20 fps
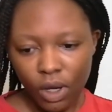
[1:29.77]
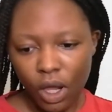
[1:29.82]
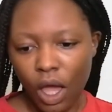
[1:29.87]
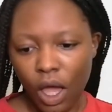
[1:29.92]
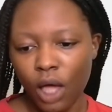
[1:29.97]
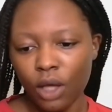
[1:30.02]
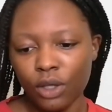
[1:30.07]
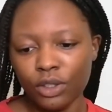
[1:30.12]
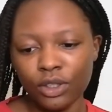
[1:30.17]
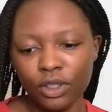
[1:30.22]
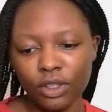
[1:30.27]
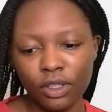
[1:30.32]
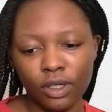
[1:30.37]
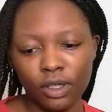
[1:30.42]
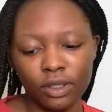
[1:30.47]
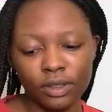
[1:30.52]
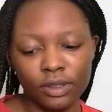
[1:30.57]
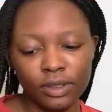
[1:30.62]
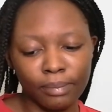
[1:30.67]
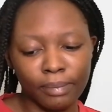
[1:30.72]
I also
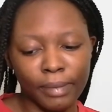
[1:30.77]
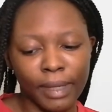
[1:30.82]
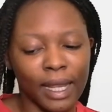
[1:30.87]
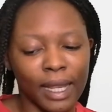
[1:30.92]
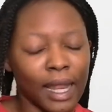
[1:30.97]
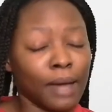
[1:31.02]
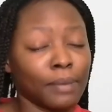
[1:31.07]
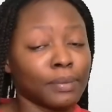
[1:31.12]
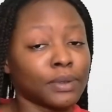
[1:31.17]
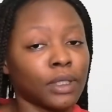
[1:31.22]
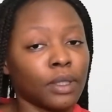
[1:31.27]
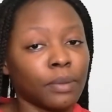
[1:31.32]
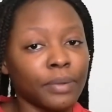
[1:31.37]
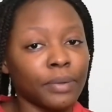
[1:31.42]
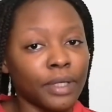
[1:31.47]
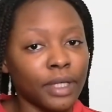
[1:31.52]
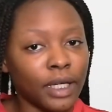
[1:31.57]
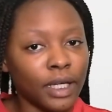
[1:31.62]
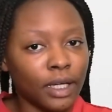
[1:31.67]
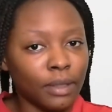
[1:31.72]
got my laptop
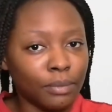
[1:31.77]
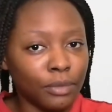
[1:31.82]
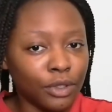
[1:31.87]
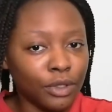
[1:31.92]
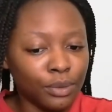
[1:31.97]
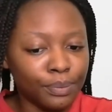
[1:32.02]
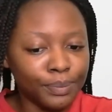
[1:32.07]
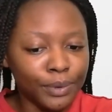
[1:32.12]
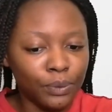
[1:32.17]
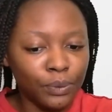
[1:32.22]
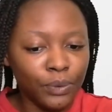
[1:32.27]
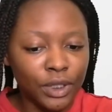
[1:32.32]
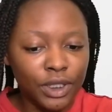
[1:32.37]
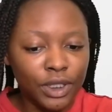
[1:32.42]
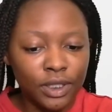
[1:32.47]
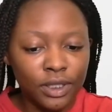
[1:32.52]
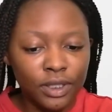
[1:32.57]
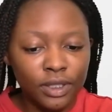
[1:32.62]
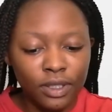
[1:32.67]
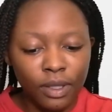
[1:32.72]
here. I'm gonna be
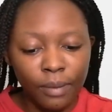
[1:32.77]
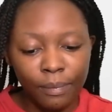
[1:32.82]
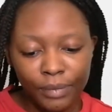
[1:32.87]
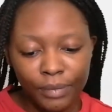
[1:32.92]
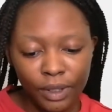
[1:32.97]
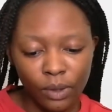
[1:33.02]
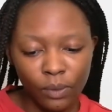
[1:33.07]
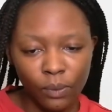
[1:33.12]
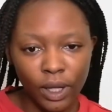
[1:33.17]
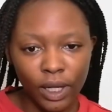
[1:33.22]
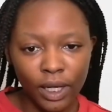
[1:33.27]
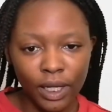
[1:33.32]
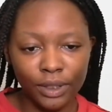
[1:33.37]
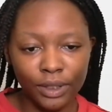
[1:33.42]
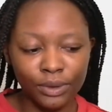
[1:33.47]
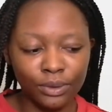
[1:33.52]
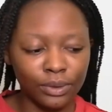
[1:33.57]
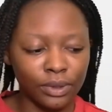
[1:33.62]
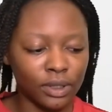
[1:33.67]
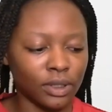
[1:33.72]
watching something while I
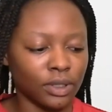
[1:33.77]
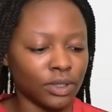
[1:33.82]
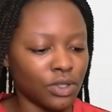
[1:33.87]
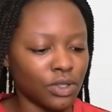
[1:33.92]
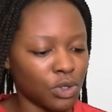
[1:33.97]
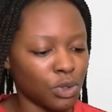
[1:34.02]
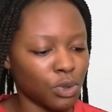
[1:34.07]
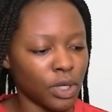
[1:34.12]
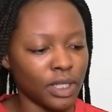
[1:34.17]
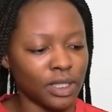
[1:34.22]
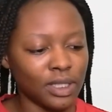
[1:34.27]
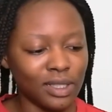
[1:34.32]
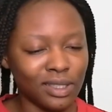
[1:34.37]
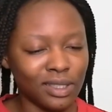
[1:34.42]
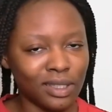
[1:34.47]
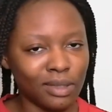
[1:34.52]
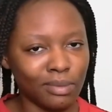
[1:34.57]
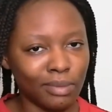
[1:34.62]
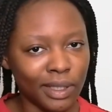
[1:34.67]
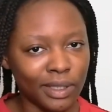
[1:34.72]
do this just to
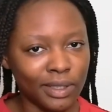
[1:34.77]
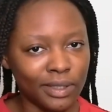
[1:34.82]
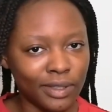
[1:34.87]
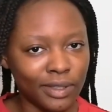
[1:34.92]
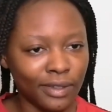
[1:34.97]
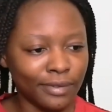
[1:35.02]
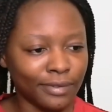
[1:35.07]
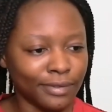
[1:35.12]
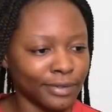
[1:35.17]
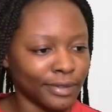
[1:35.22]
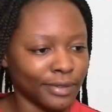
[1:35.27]
entertain myself.